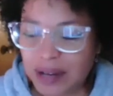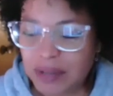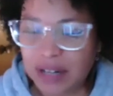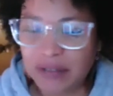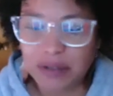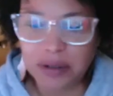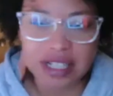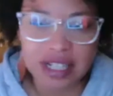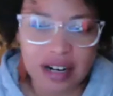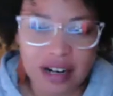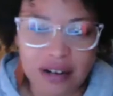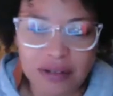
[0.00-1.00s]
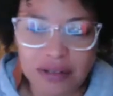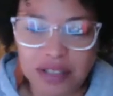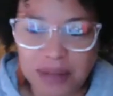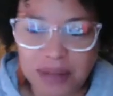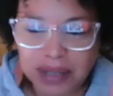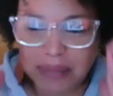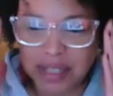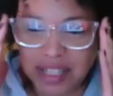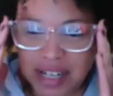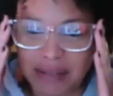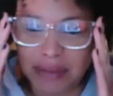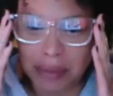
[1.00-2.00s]
I mean, of course, not all jobs can be
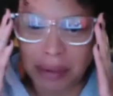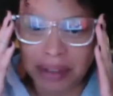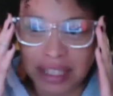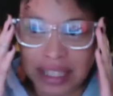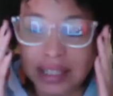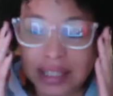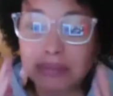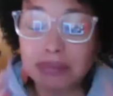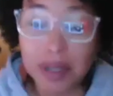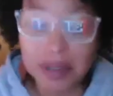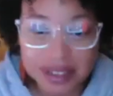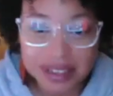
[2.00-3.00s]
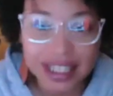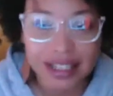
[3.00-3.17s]
done remotely. Most